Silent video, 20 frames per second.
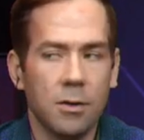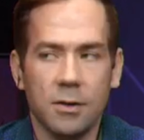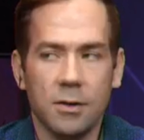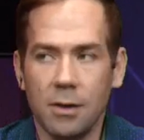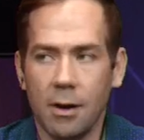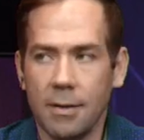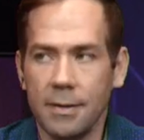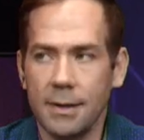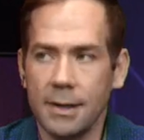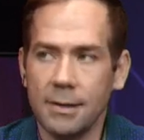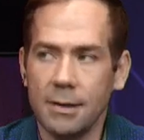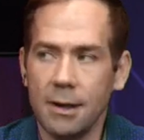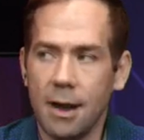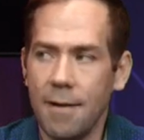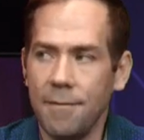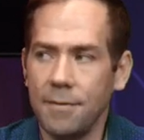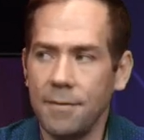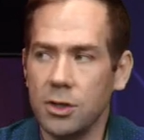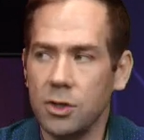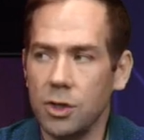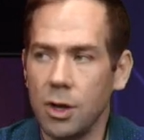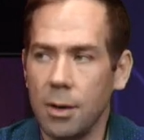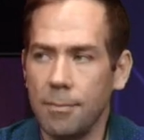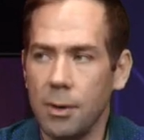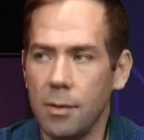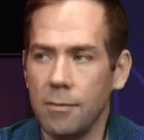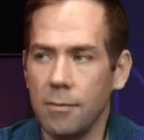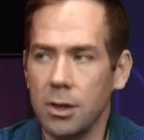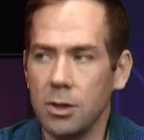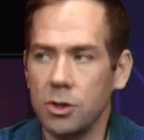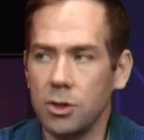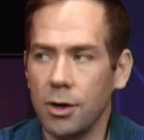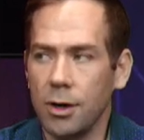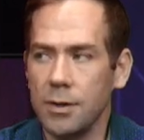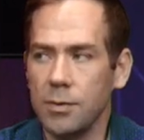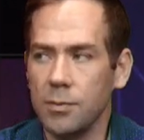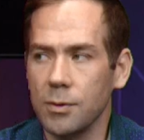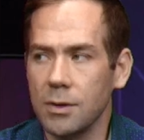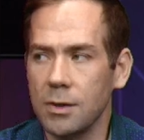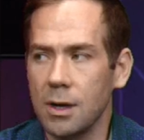Start things off. Let's jump over to the
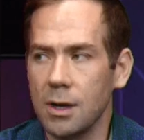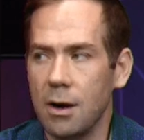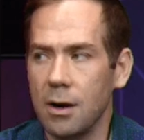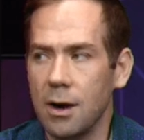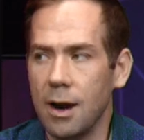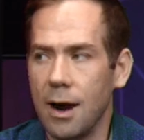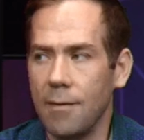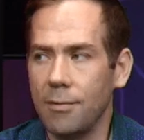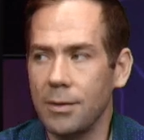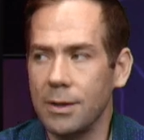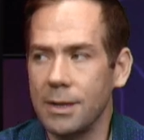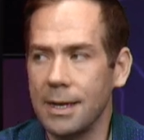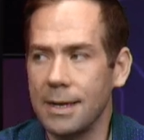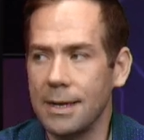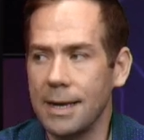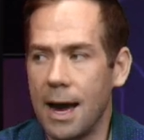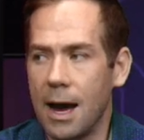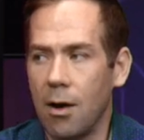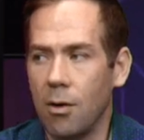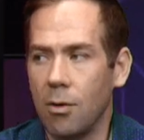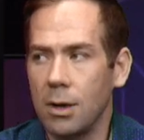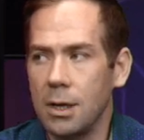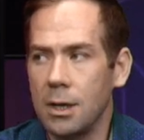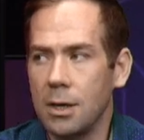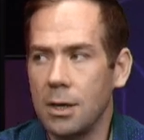charts. We'll start it off with the Dow.